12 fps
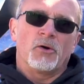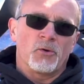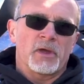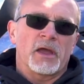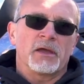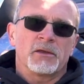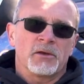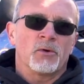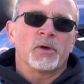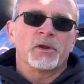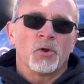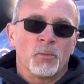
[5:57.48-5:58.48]
okay, you know
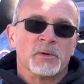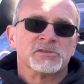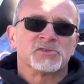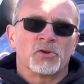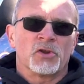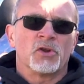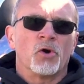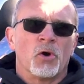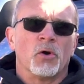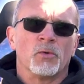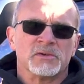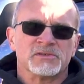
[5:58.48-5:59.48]
what, nobody's gonna
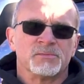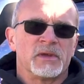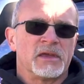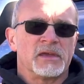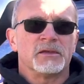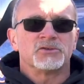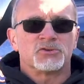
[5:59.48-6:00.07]
know it was me.